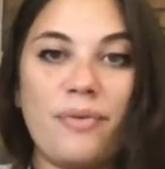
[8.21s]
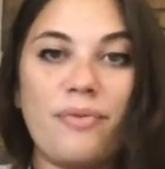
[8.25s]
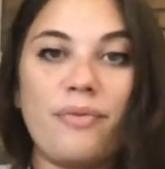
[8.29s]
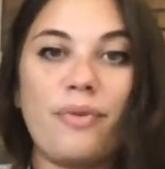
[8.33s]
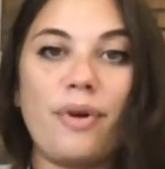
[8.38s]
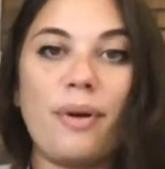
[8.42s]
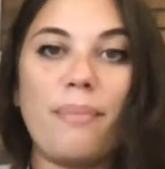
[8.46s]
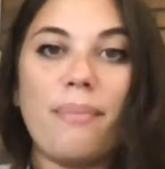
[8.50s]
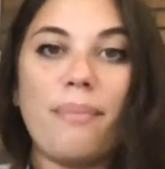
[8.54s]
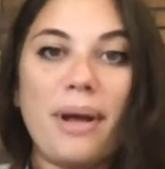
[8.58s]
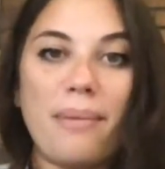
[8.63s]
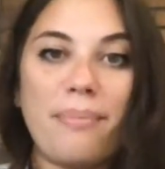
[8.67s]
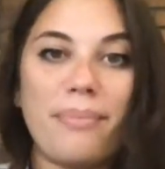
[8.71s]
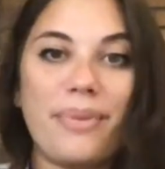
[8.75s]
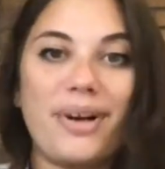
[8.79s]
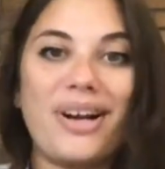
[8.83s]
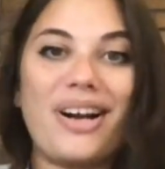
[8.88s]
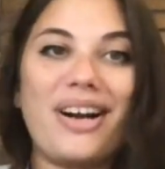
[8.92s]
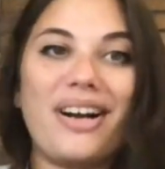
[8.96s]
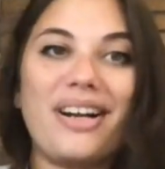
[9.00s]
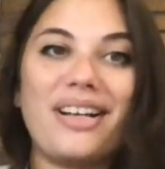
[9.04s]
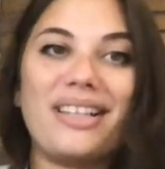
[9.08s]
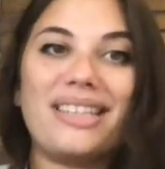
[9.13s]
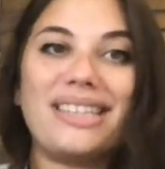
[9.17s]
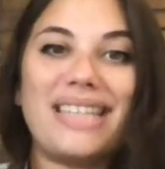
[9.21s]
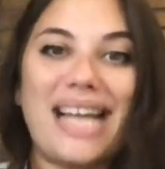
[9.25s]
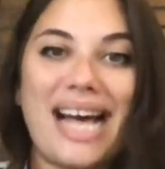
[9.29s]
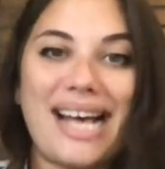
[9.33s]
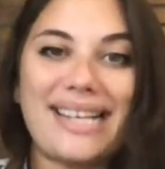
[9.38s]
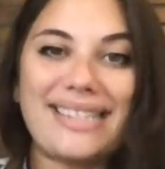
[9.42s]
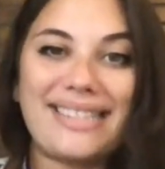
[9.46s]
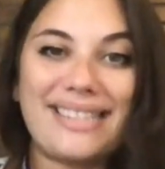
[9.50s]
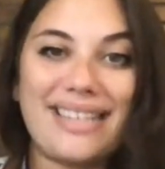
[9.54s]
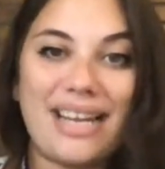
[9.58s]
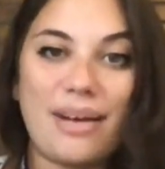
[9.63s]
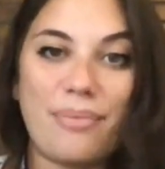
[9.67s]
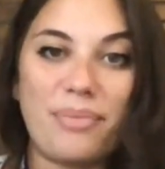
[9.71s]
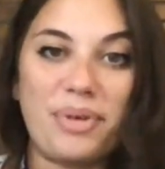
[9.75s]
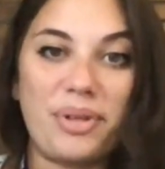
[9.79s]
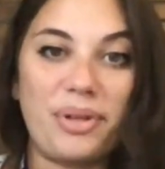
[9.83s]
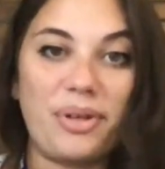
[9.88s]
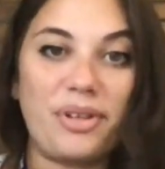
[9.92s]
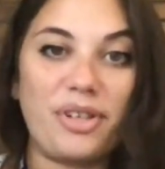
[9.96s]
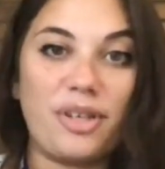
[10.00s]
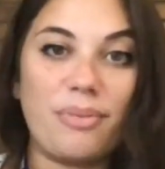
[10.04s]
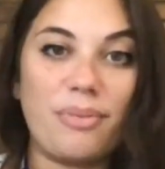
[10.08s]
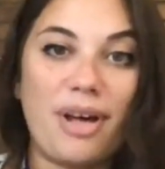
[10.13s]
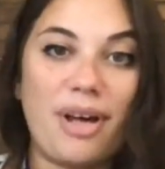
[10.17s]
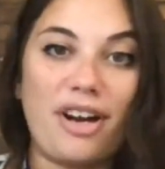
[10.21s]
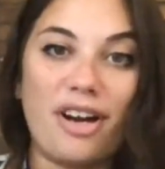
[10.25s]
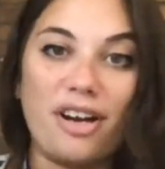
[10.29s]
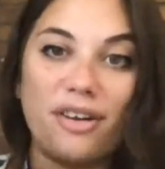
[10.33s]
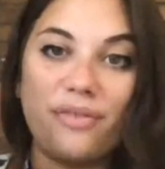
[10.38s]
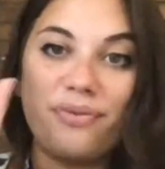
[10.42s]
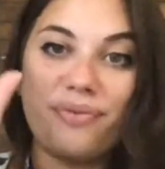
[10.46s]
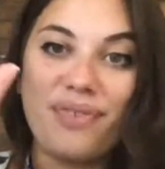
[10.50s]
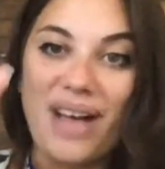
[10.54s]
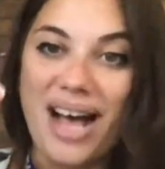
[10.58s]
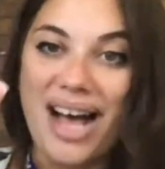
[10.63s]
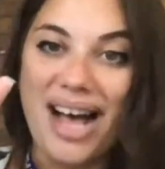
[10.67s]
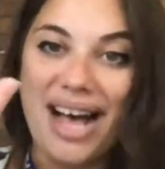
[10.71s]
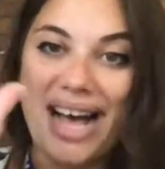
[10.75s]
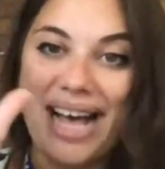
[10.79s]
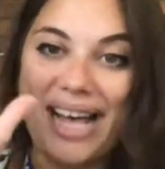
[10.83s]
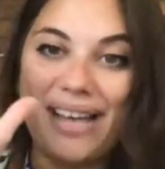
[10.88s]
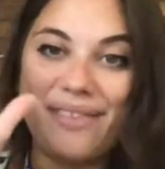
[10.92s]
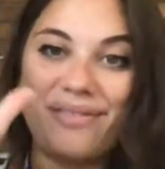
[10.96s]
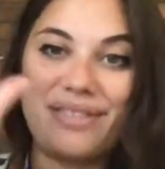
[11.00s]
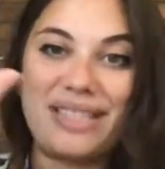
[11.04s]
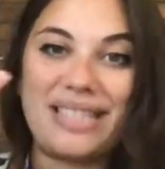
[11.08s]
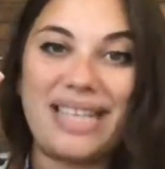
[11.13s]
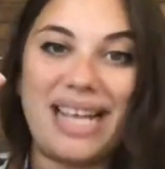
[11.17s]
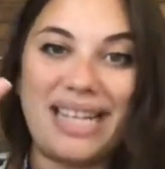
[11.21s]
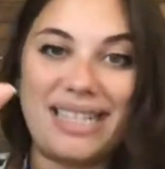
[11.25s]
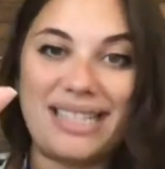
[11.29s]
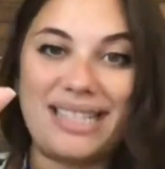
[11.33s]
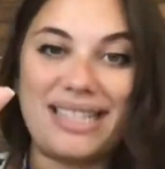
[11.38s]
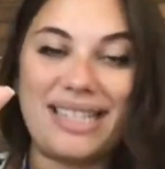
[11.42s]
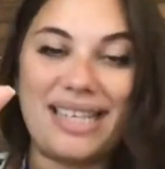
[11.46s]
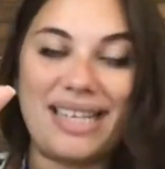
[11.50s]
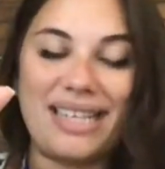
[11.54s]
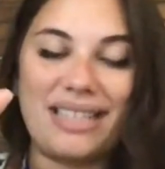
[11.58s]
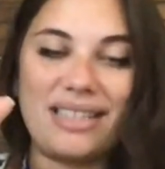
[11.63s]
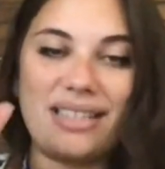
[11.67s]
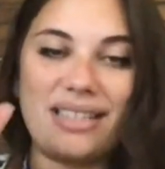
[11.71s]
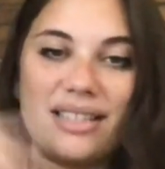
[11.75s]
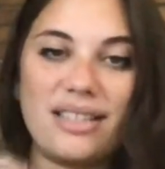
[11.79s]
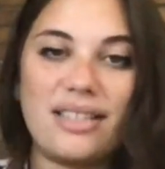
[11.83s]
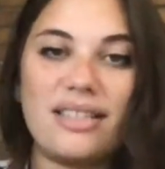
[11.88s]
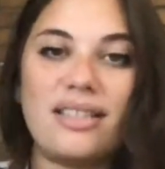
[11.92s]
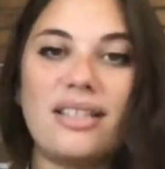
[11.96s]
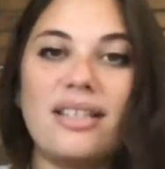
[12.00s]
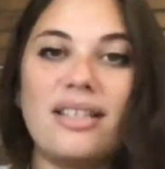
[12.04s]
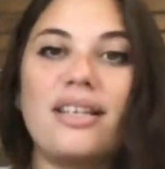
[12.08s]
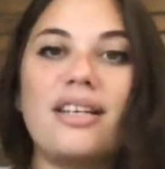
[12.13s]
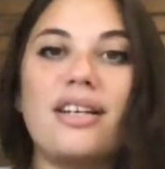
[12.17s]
Remember, last time we learned about our 5 senses.